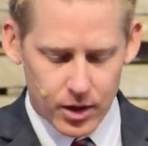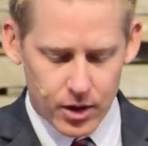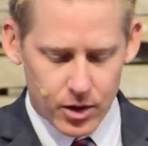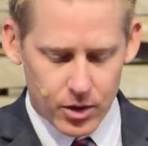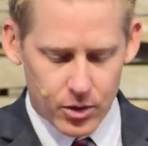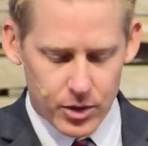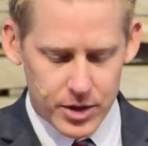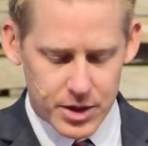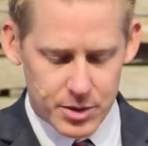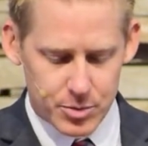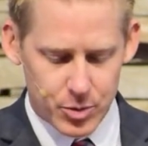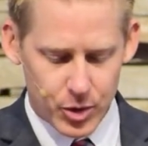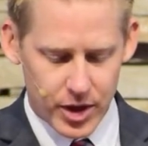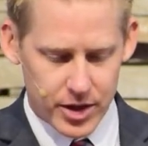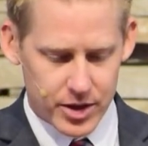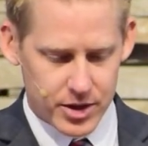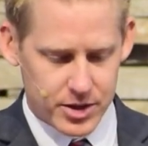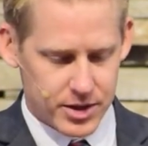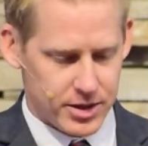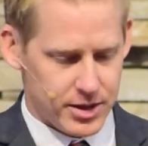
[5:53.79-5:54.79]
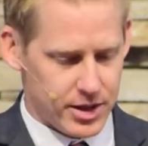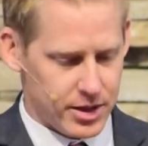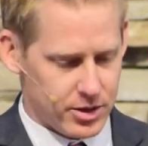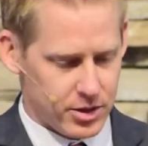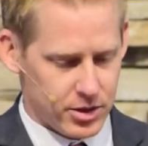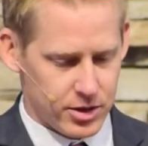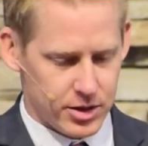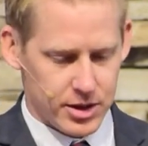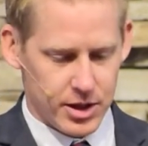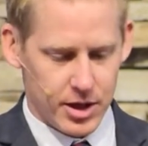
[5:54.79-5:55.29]
These brothers and
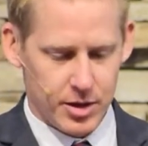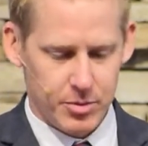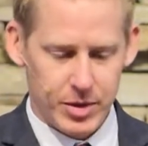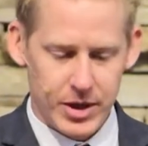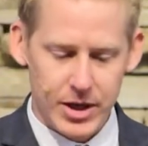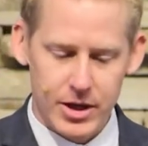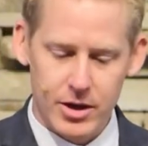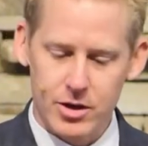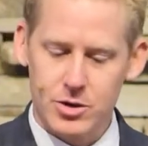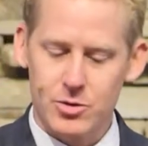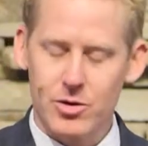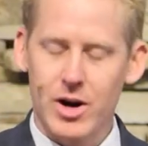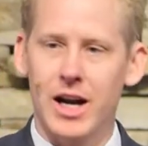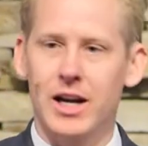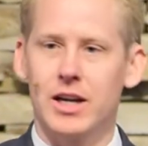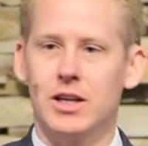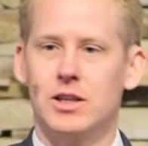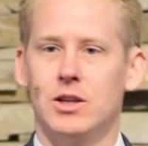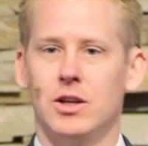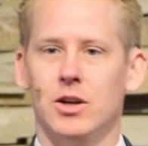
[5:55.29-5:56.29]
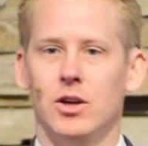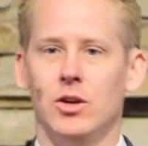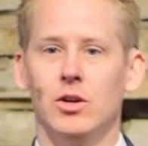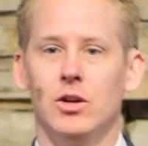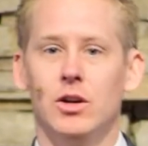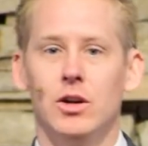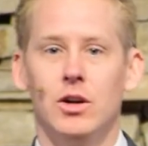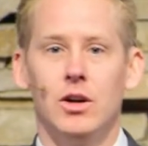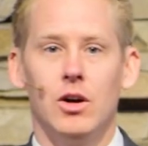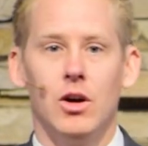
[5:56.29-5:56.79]
sisters that Peter is writing to
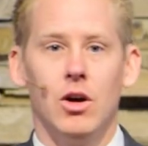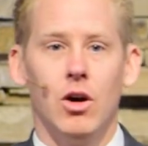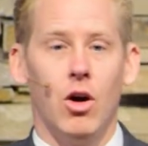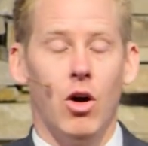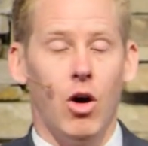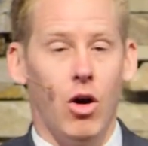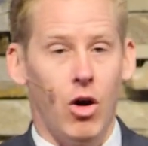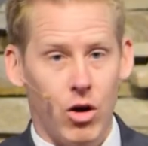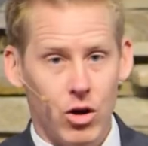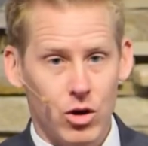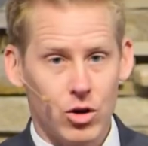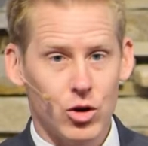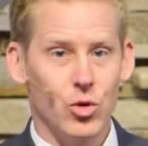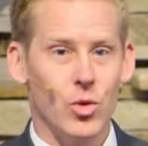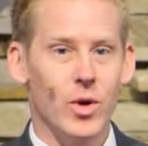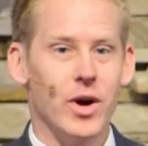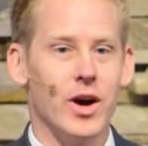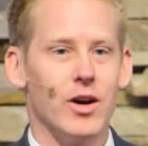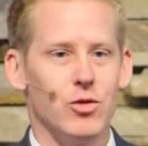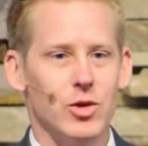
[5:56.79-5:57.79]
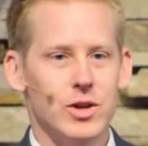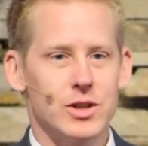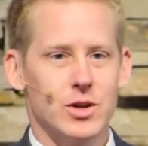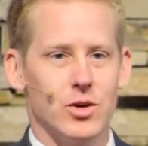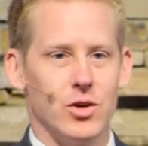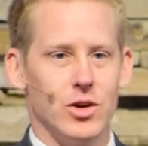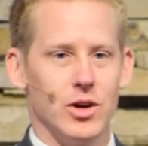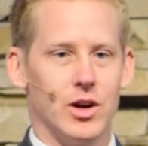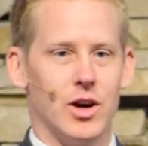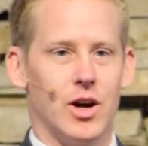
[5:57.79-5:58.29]
all are aware of what's
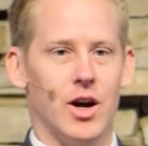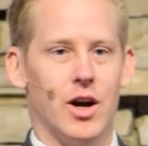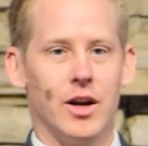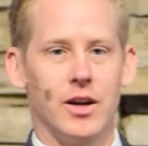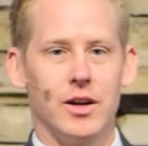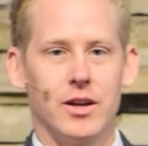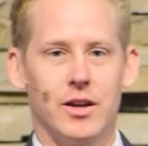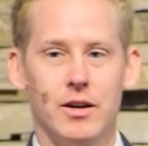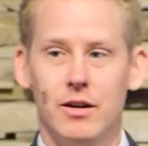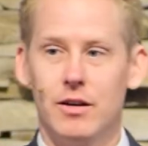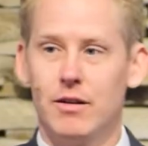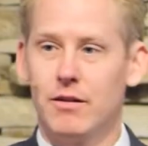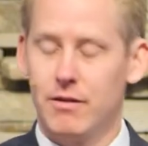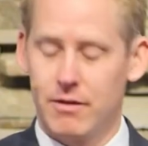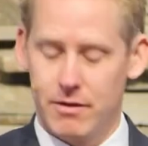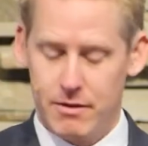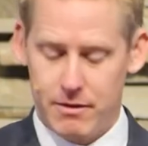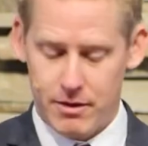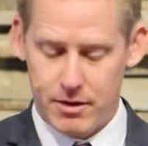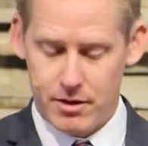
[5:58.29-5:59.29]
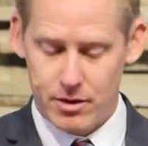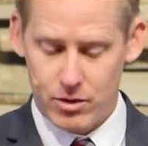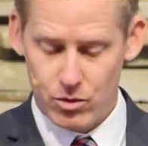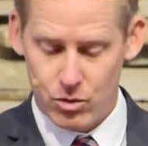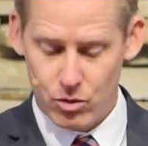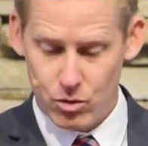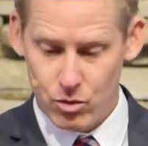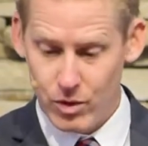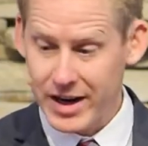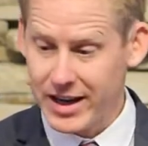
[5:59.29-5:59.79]
going on. They're
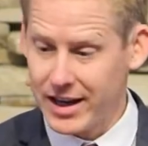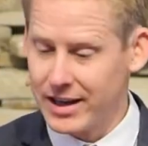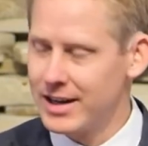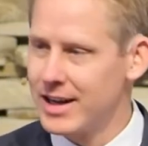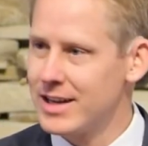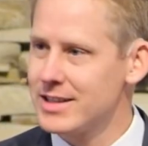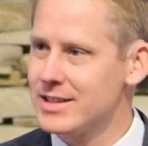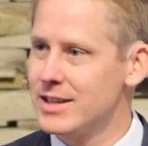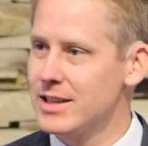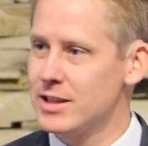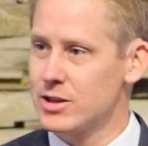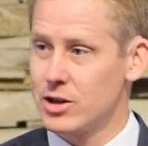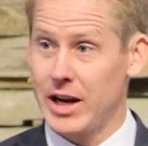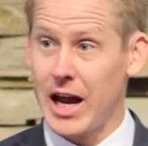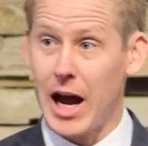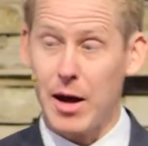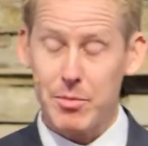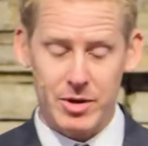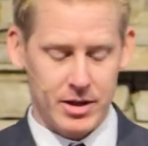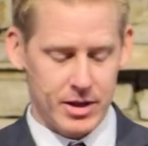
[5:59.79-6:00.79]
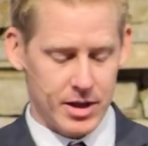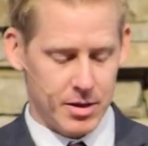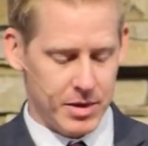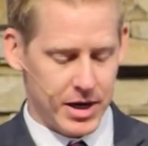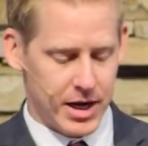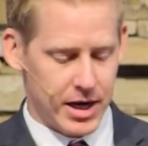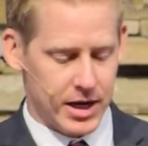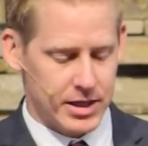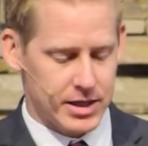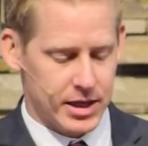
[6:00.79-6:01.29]
recognizing this could happen to them at
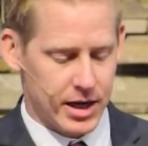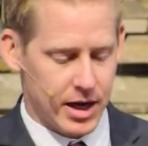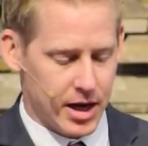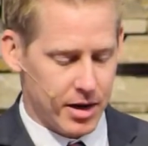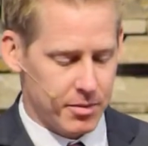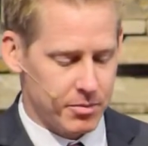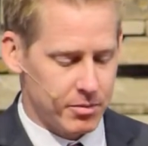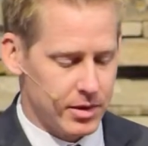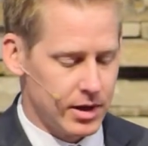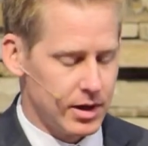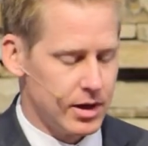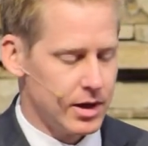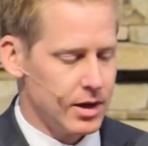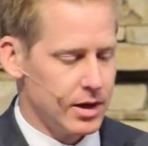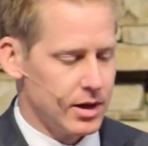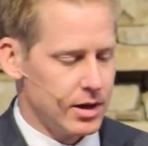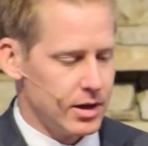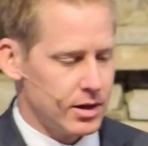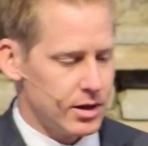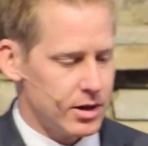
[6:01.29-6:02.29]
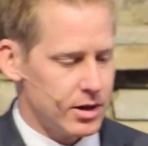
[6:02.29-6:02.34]
any time. They're